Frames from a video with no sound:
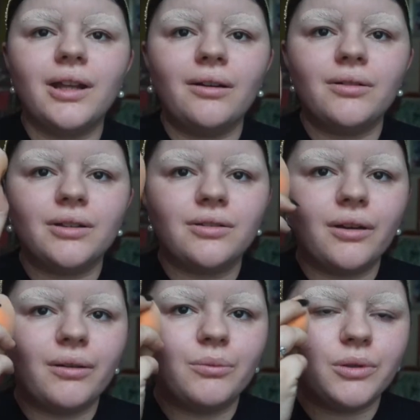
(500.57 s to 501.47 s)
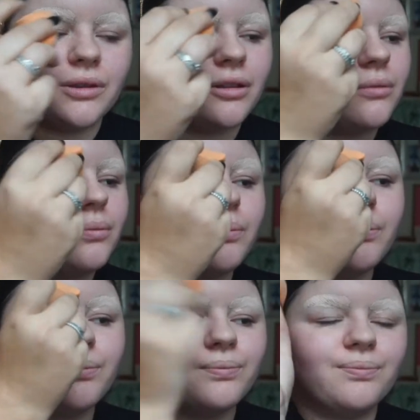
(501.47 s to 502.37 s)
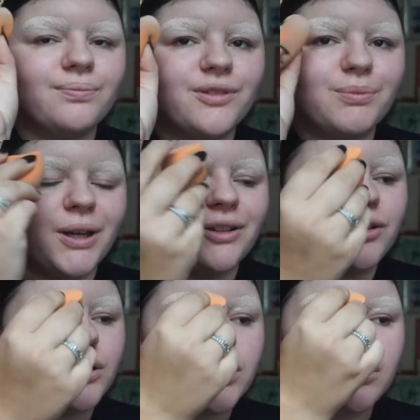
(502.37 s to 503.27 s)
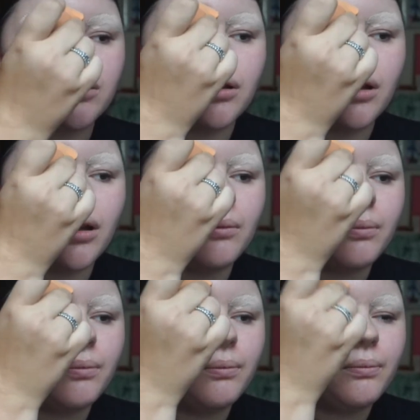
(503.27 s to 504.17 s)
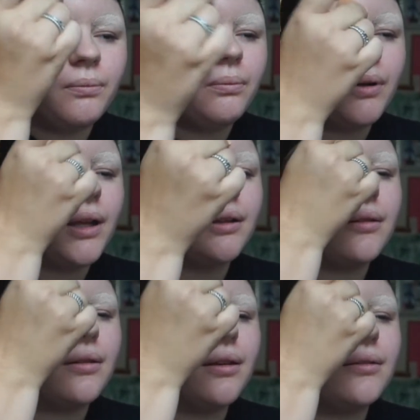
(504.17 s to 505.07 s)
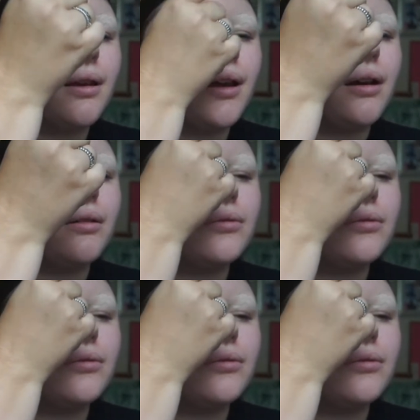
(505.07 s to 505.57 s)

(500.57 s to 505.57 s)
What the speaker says: is go in with this sponge just to blend it out.